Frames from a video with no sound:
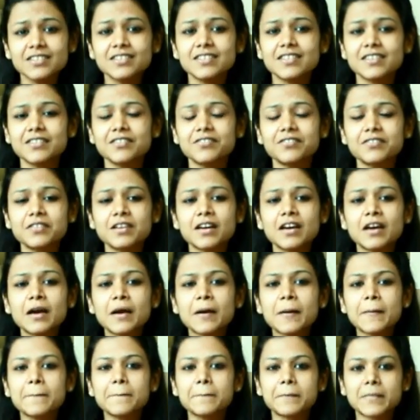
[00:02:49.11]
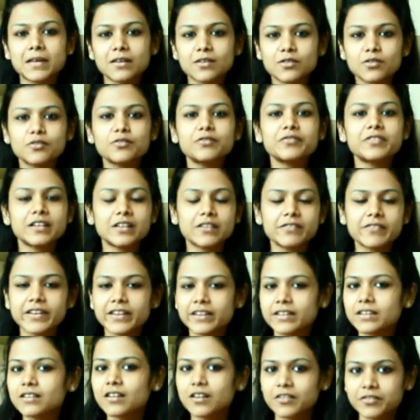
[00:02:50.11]
They make you feel
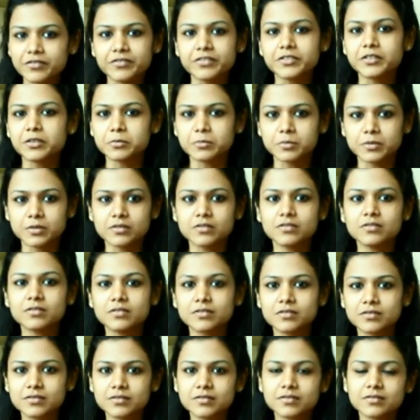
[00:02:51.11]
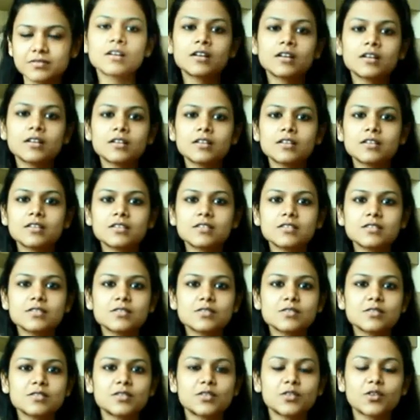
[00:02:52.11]
very comfortable.
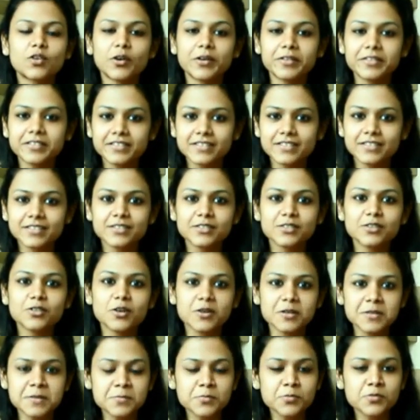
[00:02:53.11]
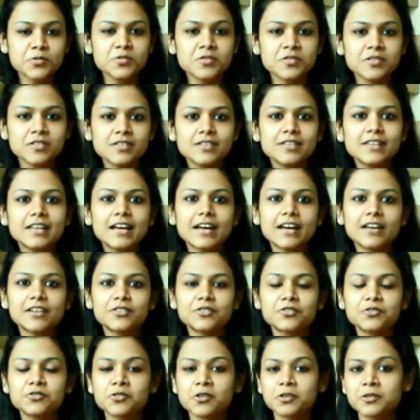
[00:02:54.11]
The Continental Hospital
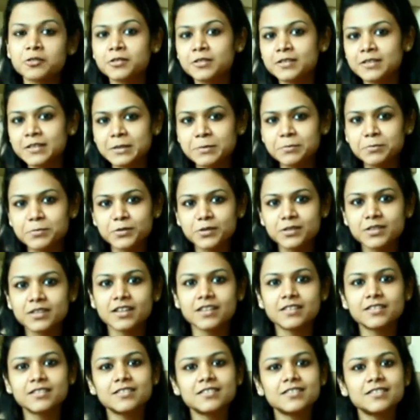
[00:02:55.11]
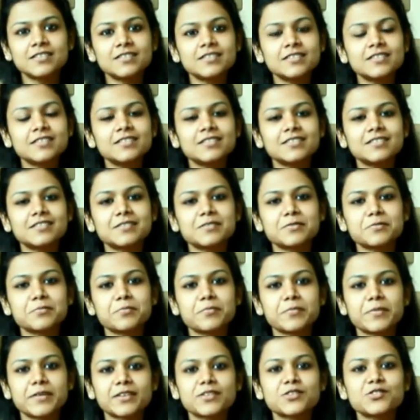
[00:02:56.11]
and Dr. Deepthi Nandan,
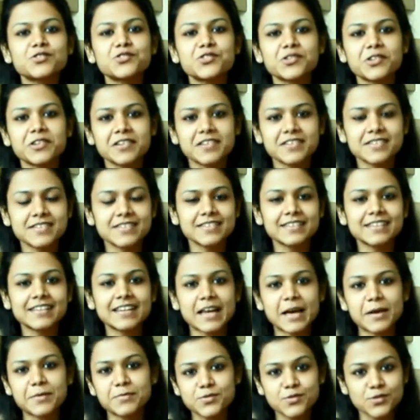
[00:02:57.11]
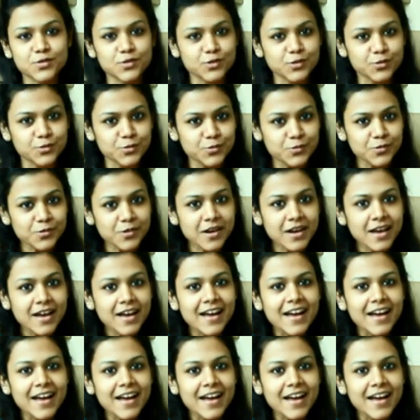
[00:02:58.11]
big cheers and claps to you.